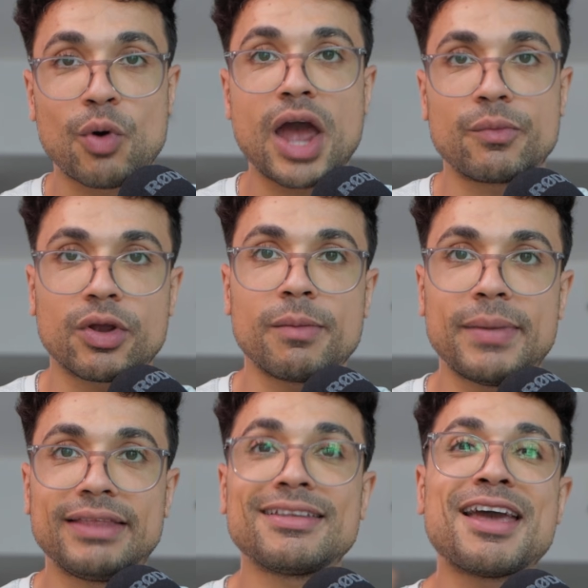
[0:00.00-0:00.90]
do I
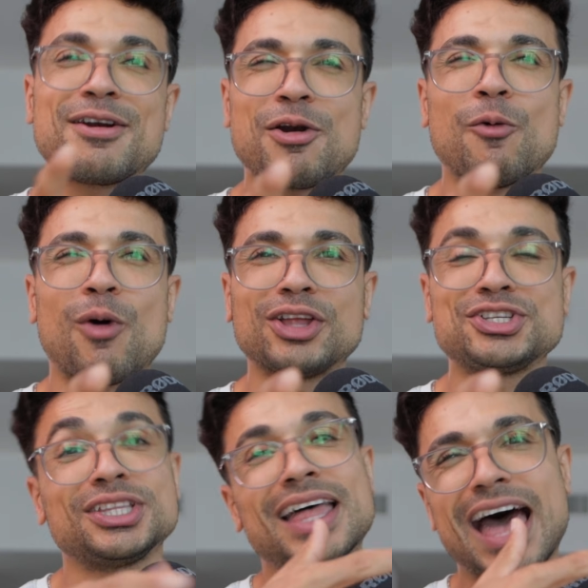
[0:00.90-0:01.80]
recommend. Go
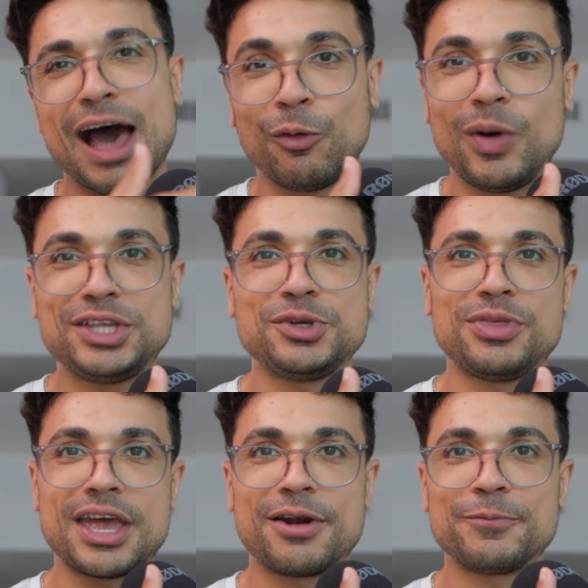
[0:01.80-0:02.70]
watch it. I'll wait you there.